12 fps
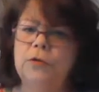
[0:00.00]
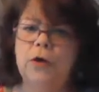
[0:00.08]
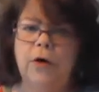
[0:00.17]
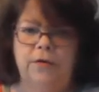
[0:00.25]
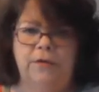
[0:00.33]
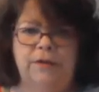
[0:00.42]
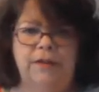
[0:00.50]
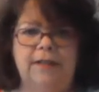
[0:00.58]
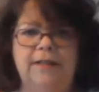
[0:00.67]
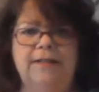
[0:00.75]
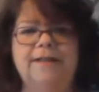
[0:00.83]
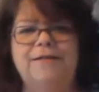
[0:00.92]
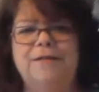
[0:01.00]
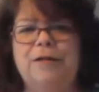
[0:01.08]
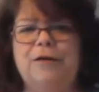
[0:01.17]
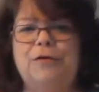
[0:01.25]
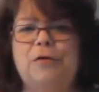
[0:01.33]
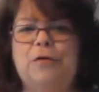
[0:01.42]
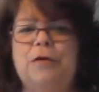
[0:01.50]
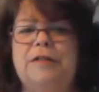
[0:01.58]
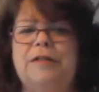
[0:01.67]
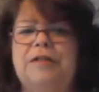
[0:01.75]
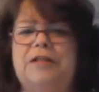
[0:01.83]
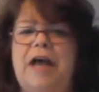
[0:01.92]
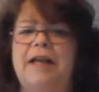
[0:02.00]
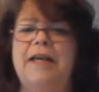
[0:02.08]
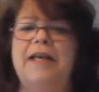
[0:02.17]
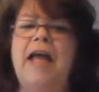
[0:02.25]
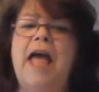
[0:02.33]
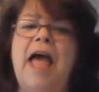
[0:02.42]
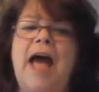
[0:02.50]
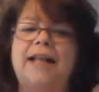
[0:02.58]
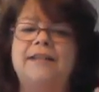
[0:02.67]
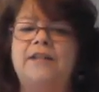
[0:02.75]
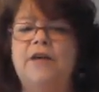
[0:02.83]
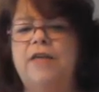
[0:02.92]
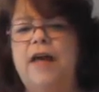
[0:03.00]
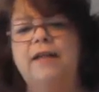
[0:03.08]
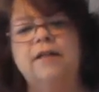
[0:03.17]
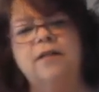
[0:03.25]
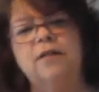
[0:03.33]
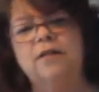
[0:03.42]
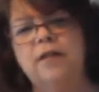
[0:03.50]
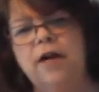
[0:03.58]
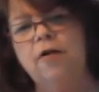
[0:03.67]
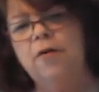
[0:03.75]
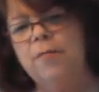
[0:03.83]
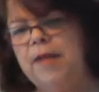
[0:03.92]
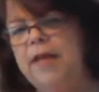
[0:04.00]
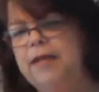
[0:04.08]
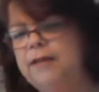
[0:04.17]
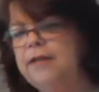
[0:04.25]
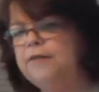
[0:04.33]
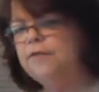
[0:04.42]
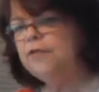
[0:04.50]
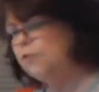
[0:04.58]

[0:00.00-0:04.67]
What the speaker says: cozy in the little quilted jacket. And so that little narrow band gives